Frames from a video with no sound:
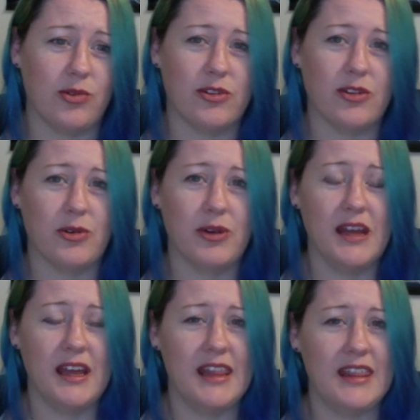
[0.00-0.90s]
So
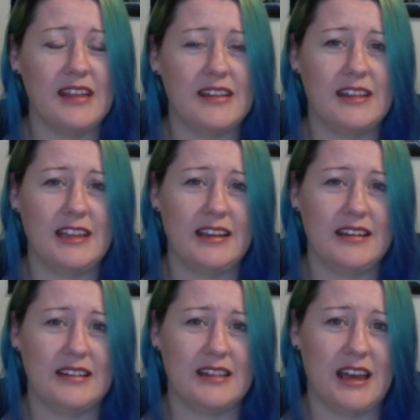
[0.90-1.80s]
there's things
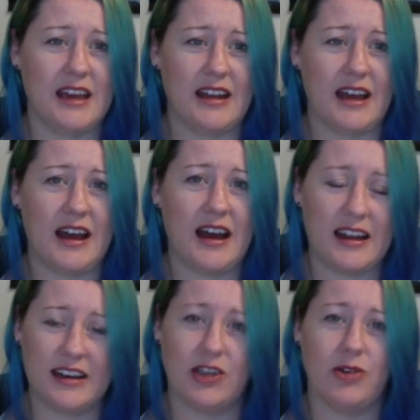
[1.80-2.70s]
that
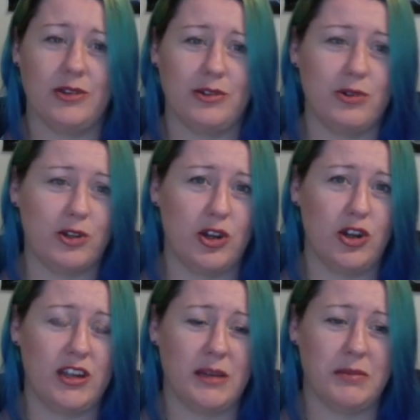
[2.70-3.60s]
aren't going to occur
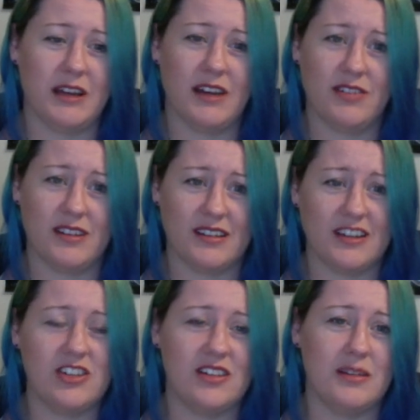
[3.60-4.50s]
to him to have
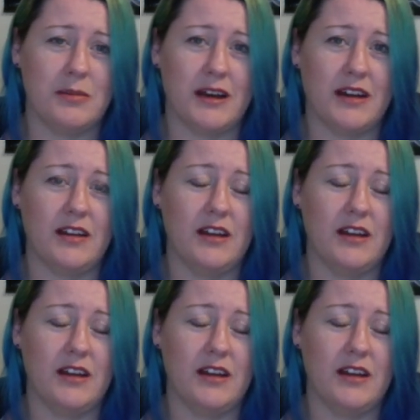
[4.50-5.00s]
discussions about